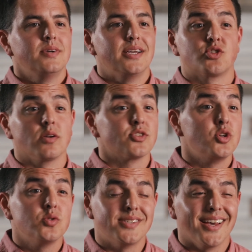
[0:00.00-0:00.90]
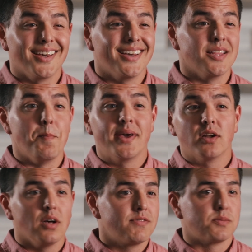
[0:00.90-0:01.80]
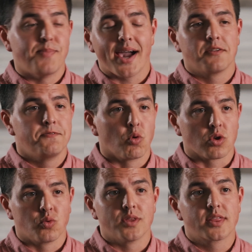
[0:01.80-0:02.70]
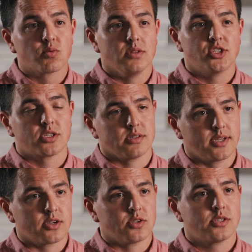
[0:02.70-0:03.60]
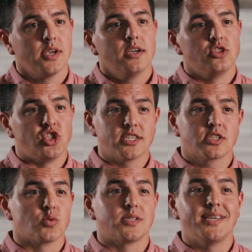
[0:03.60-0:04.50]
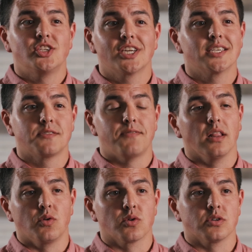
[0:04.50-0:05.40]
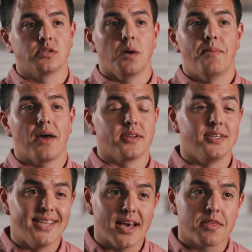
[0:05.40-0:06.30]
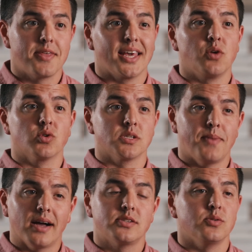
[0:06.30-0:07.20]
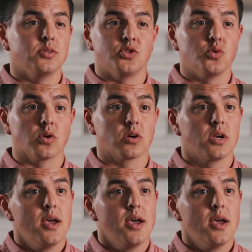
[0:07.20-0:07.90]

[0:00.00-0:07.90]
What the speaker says: And so on Tuesday, in the middle of this back and forth with the religious leaders, Jesus was teaching his followers about the death that he was about to endure.